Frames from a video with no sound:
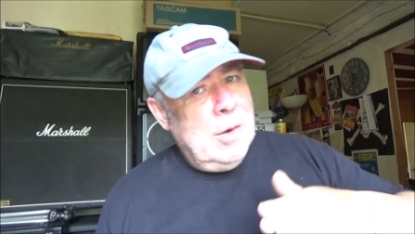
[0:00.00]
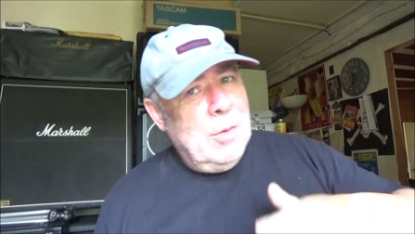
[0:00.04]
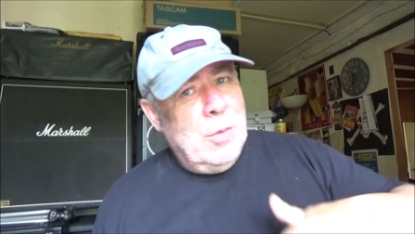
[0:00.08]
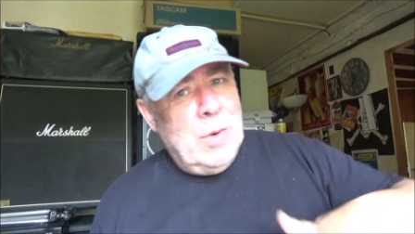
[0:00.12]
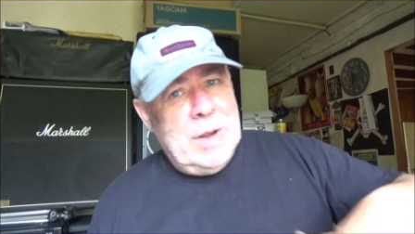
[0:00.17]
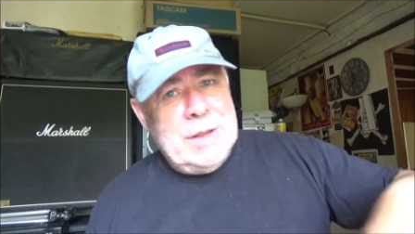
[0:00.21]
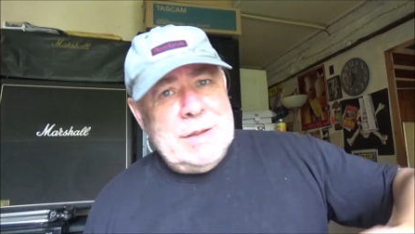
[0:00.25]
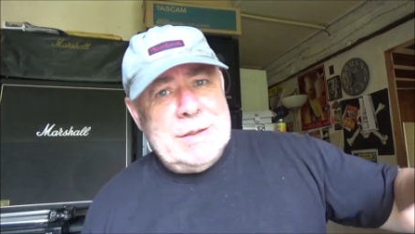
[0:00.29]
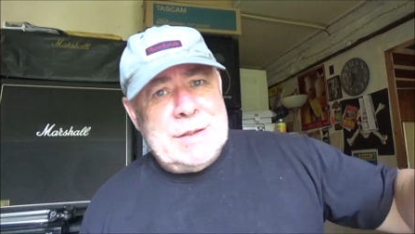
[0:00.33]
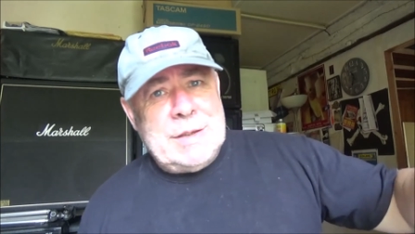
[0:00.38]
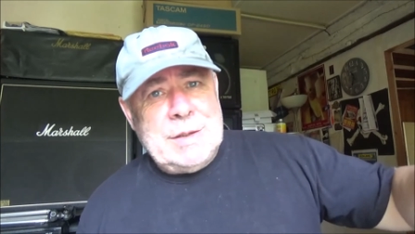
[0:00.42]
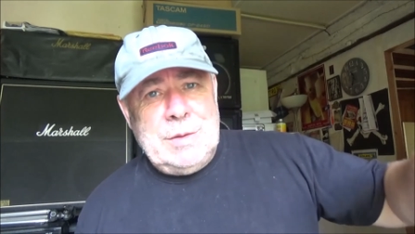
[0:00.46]

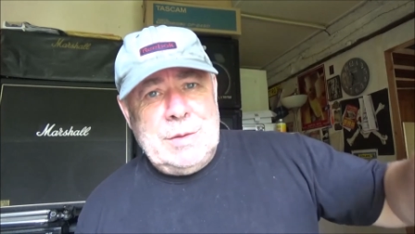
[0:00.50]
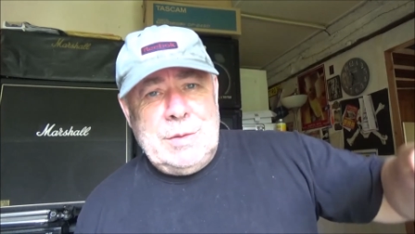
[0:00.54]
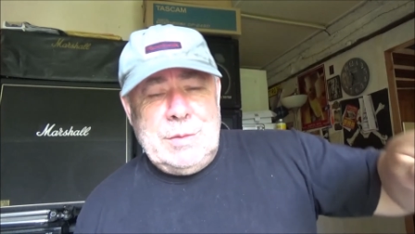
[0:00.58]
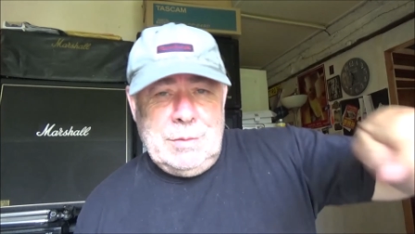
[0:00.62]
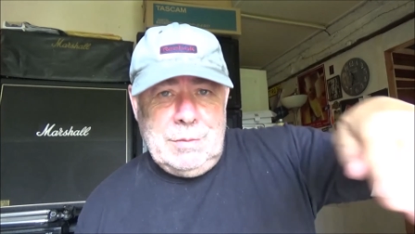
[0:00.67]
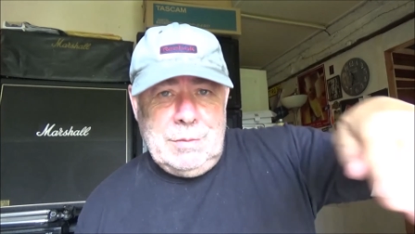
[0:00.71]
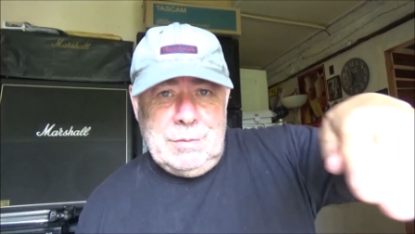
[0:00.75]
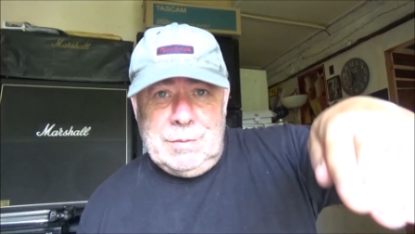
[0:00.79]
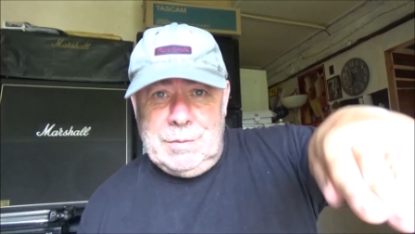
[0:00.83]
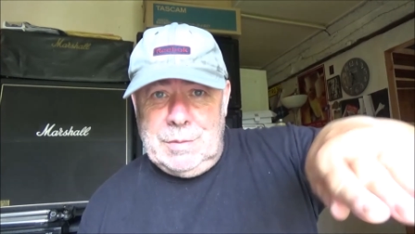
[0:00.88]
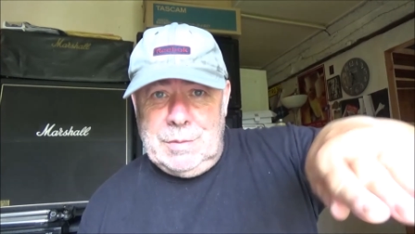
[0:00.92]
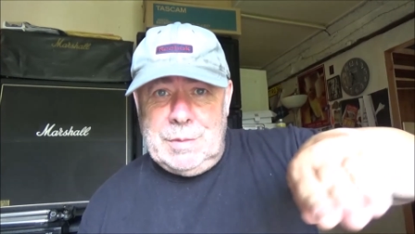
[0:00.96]
went
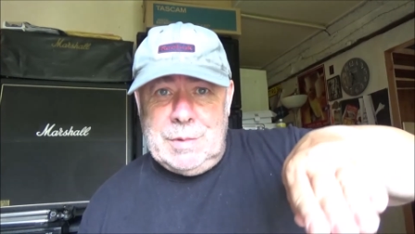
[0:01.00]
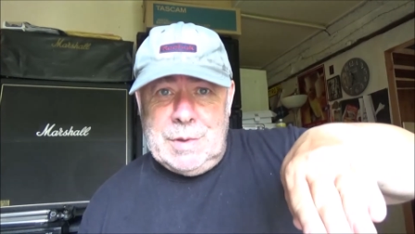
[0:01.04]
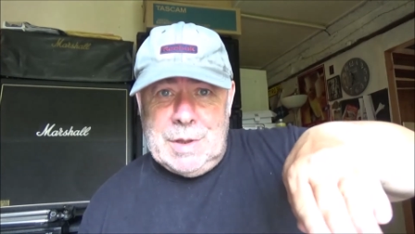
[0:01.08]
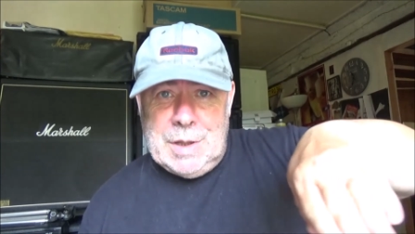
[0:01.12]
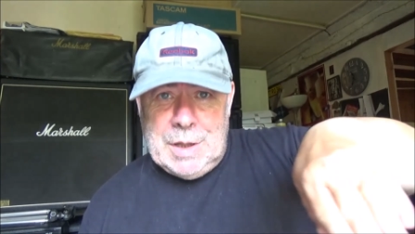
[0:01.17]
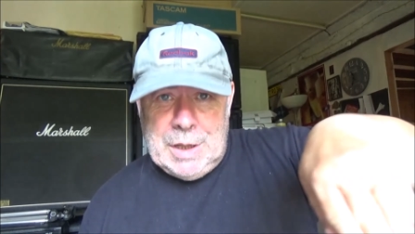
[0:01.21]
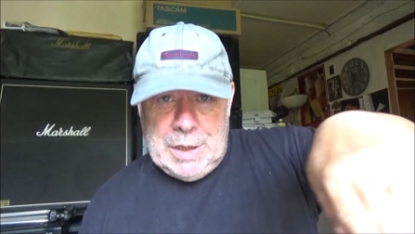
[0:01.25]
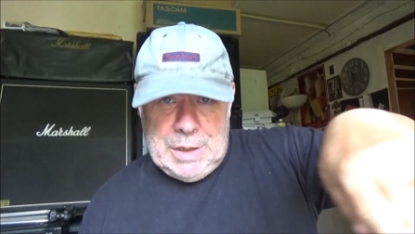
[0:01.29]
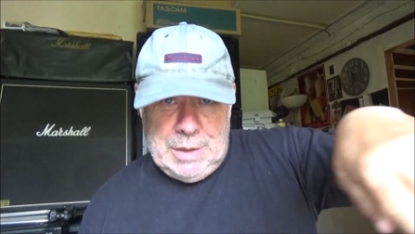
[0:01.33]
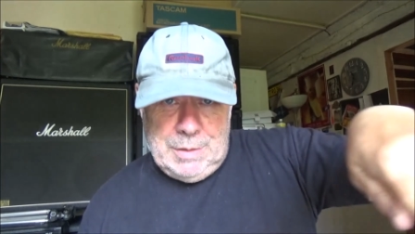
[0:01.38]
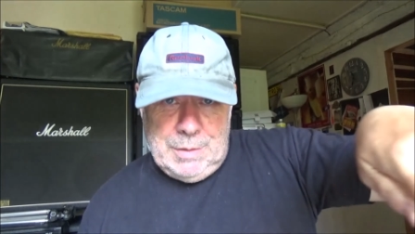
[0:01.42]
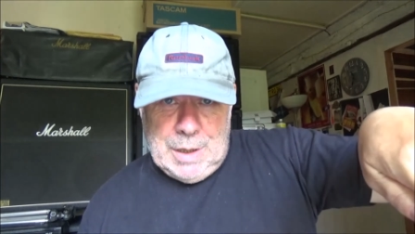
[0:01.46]
to
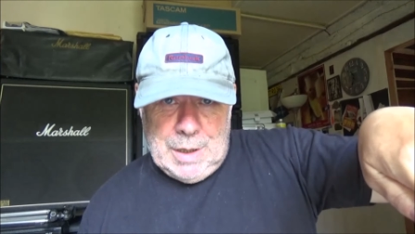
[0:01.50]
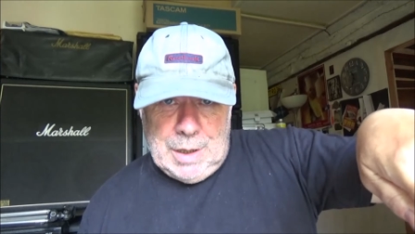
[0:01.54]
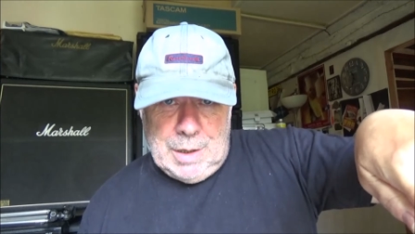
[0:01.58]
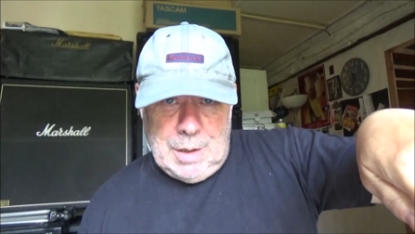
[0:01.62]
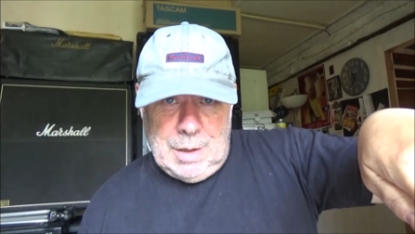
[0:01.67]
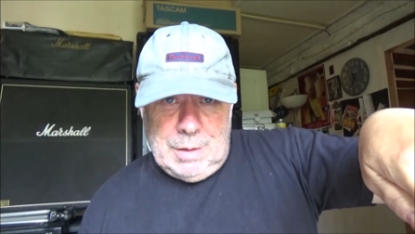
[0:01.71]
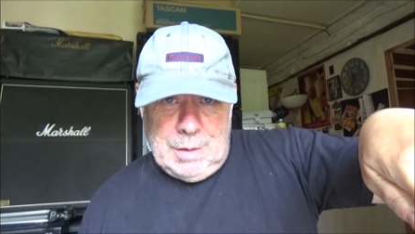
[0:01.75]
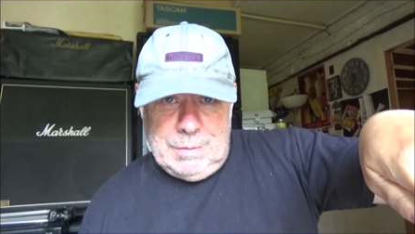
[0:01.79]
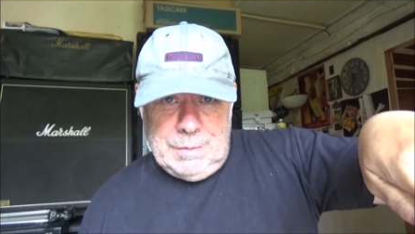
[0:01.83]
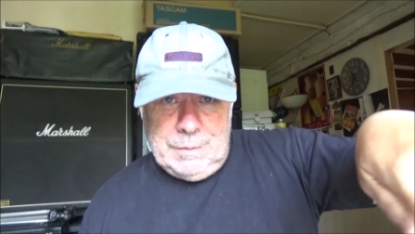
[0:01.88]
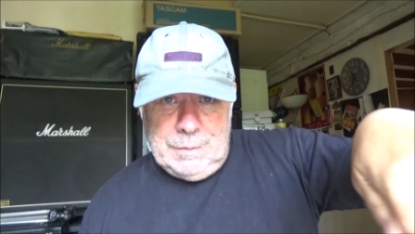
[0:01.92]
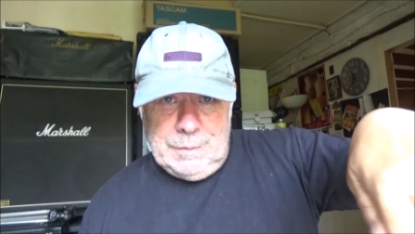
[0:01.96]

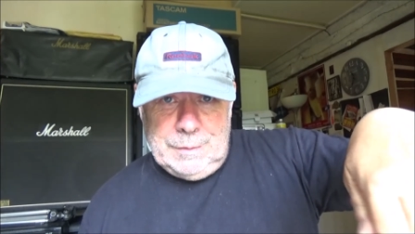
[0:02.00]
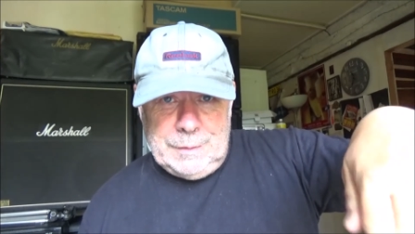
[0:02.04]
the